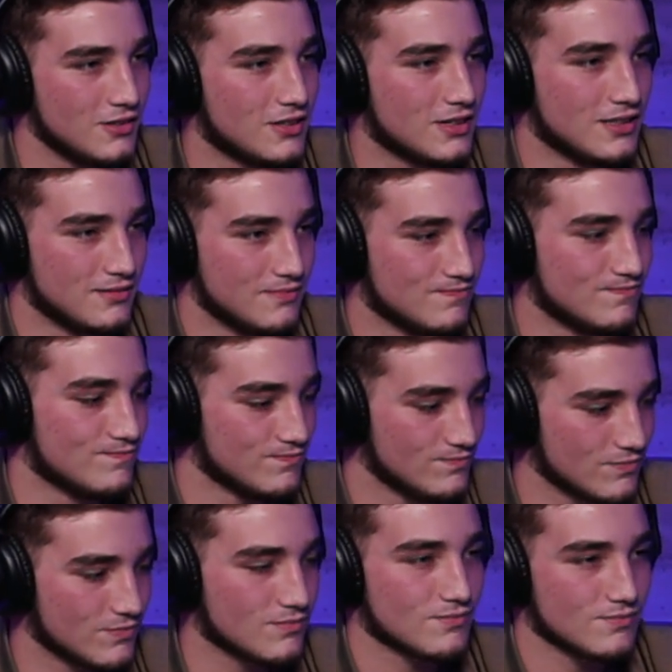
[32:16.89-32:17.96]
you can
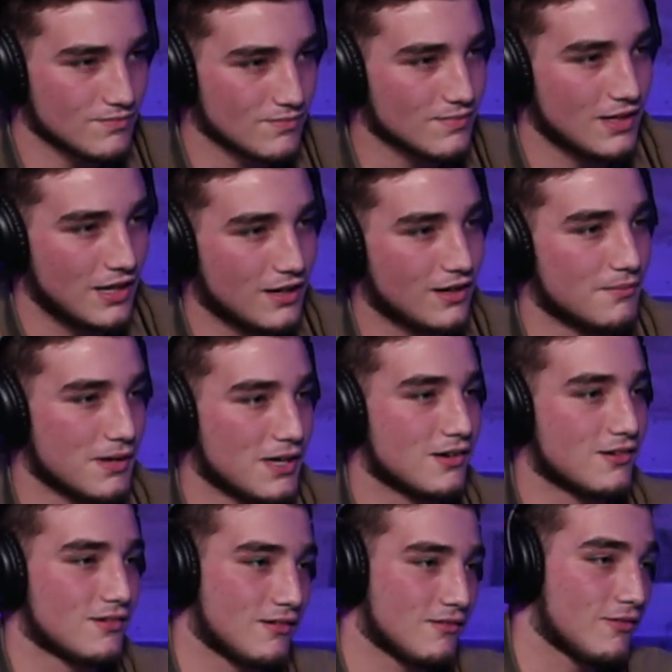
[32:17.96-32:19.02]
think of
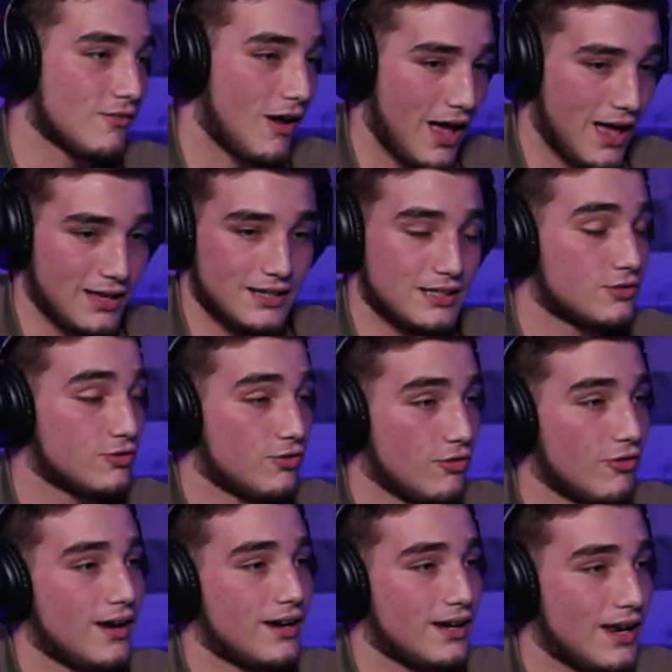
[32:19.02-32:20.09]
me. Yeah. At least
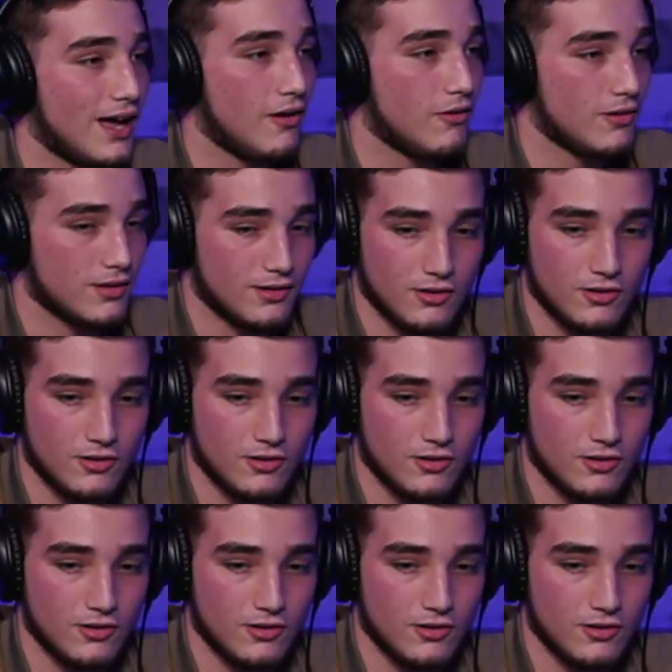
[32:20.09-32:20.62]
for right now